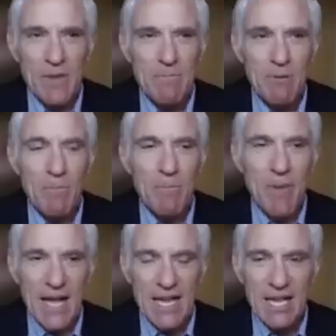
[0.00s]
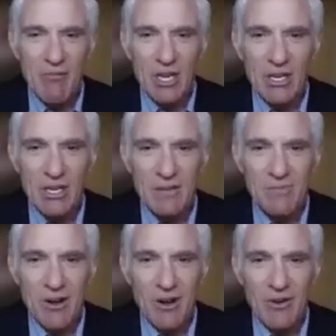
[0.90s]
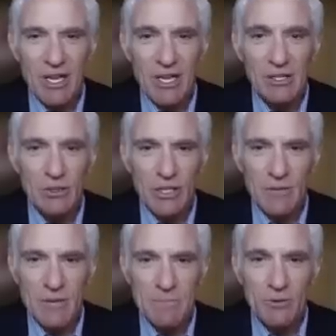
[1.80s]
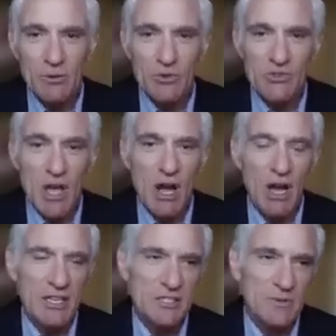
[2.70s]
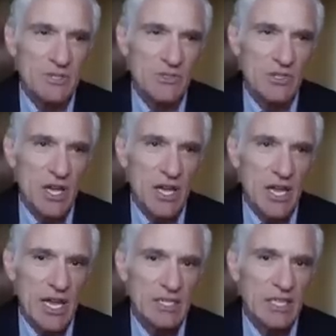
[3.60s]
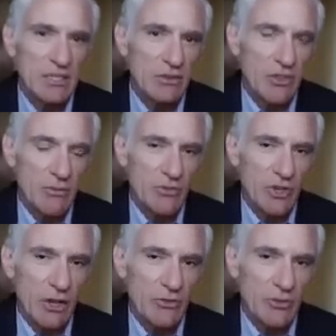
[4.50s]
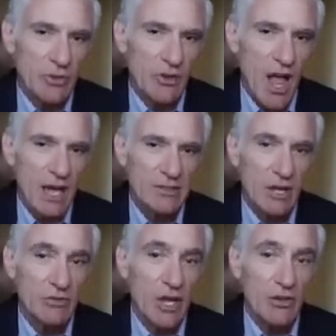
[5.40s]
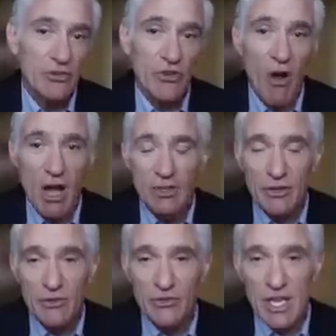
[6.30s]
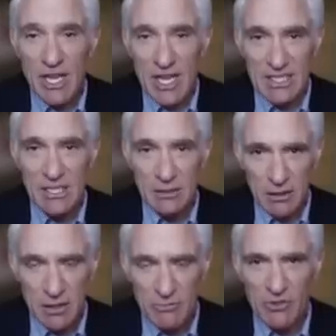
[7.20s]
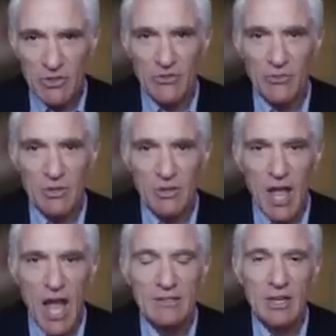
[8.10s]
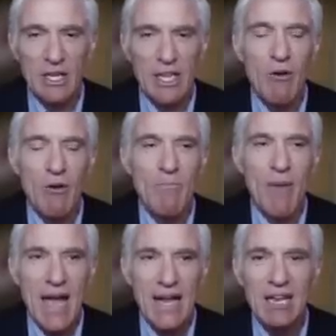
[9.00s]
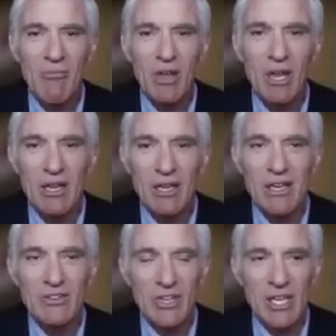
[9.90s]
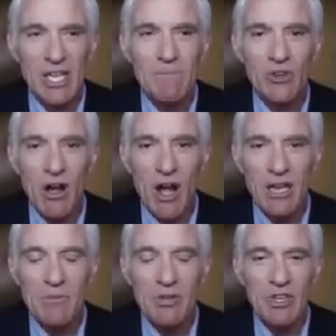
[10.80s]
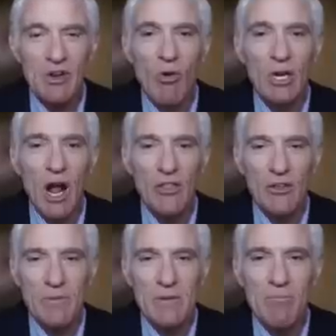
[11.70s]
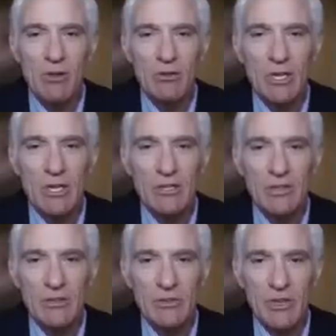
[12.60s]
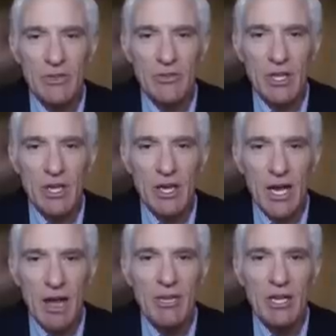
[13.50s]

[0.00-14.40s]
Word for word: people begging me to keep going, including people whose husbands had killed themselves from the lockdown, daughters had killed themselves from the lockdown, and they were begging me to keep talking because they don't want other people to do this. I